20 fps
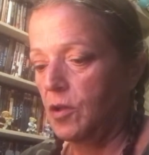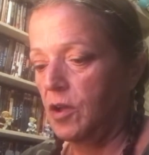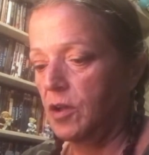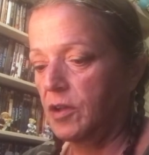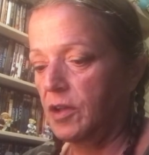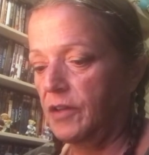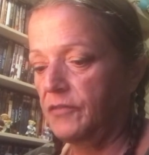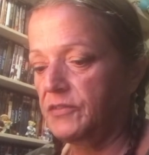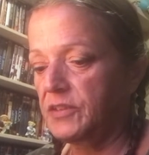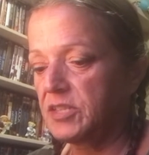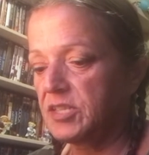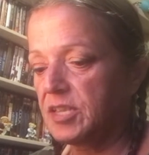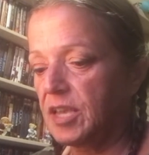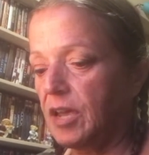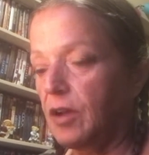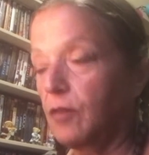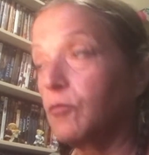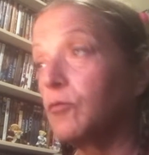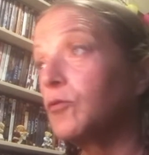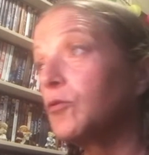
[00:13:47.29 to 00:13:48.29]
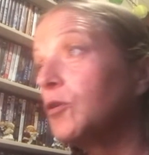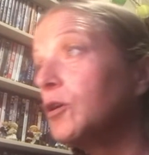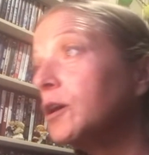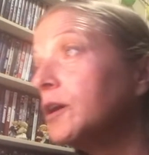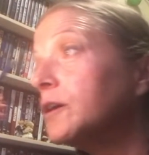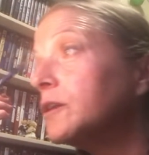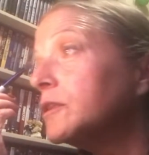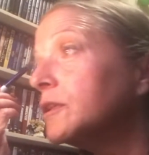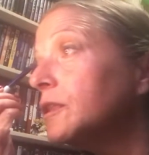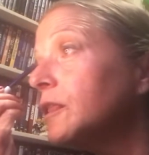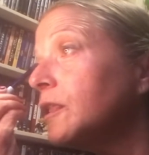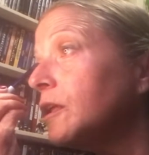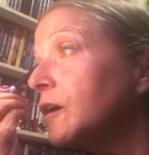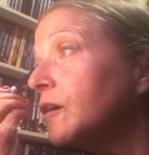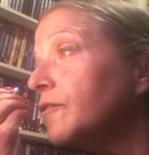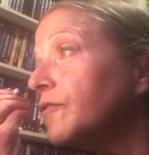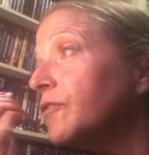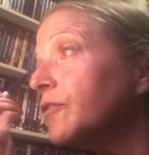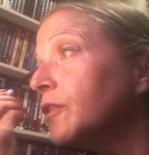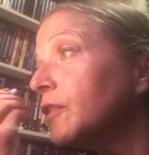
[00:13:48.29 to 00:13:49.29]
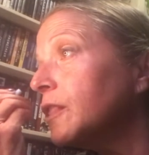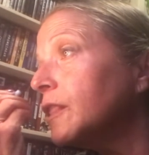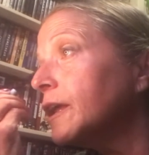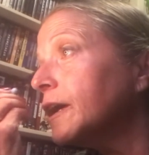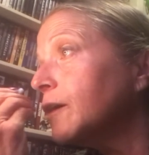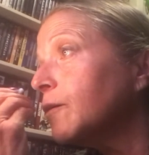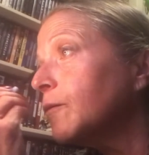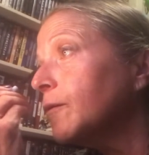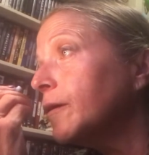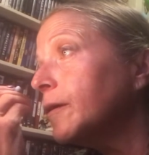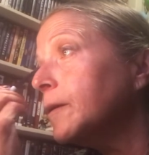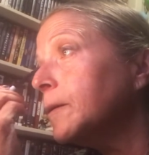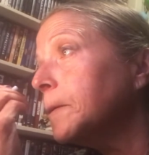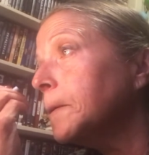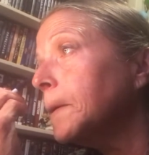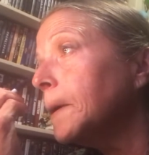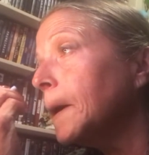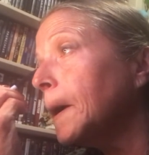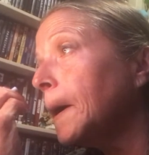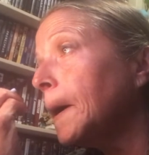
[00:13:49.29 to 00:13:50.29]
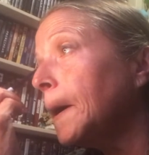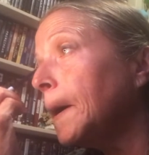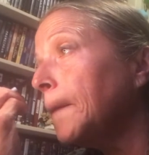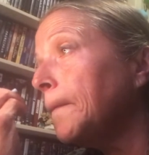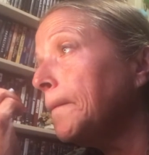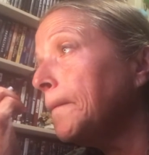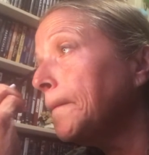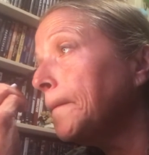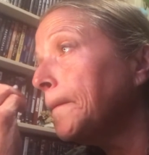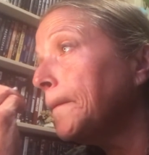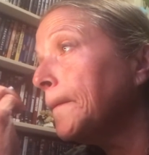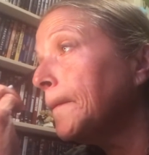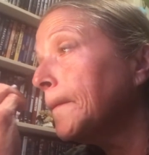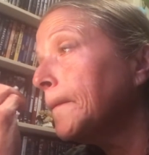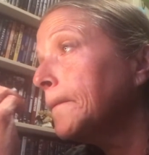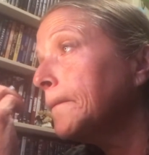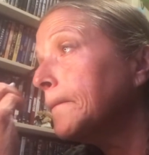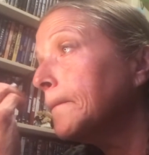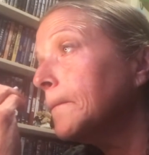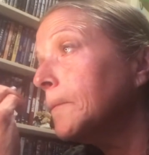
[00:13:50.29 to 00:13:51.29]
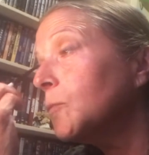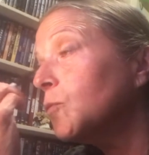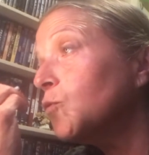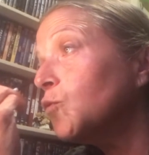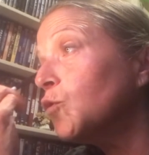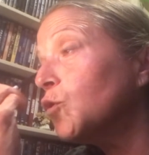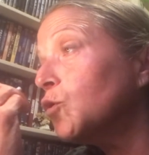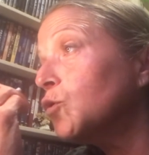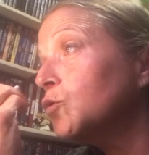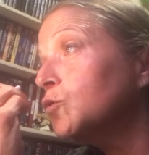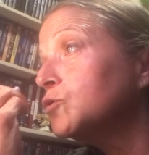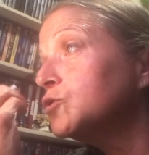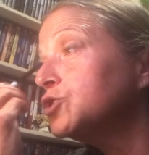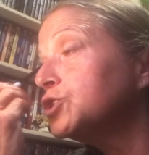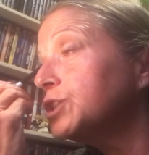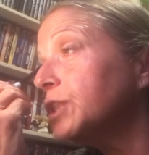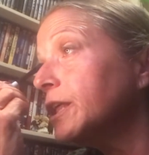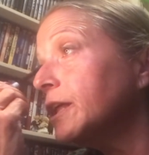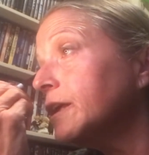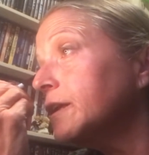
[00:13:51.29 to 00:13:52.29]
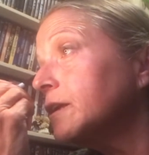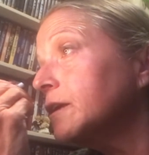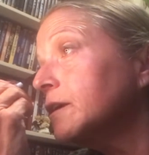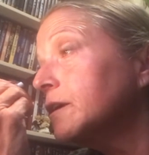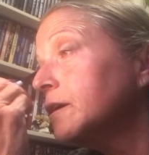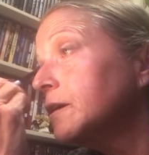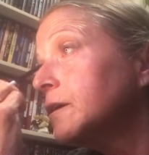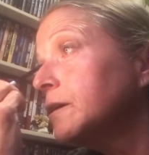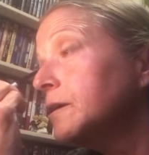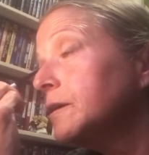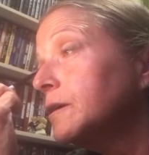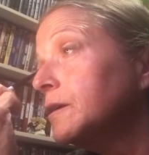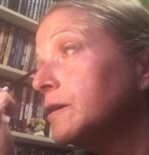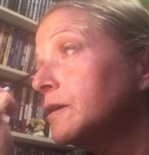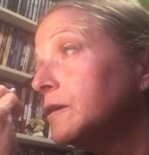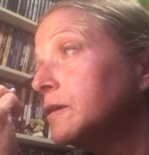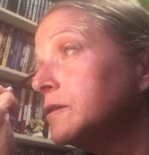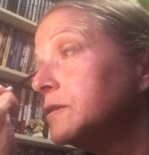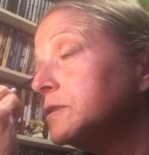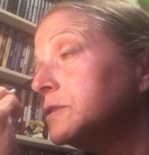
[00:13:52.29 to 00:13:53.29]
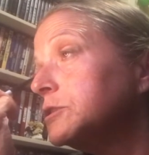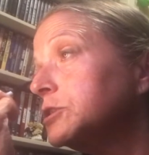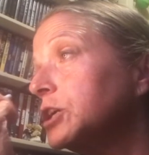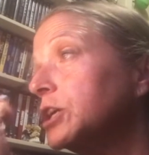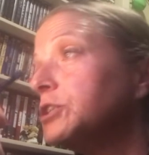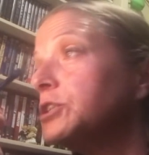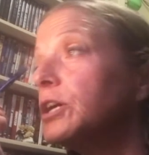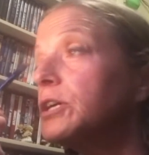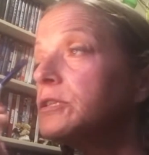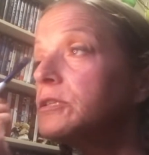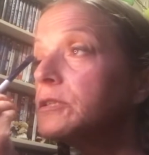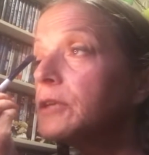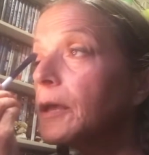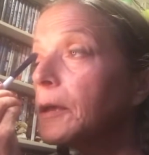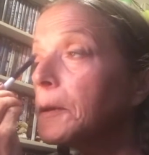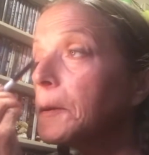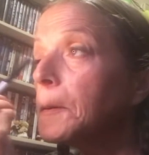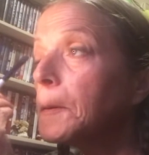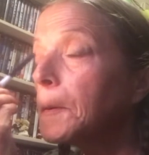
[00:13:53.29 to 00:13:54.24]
I have to say I really love the liquid rouge that JJ sent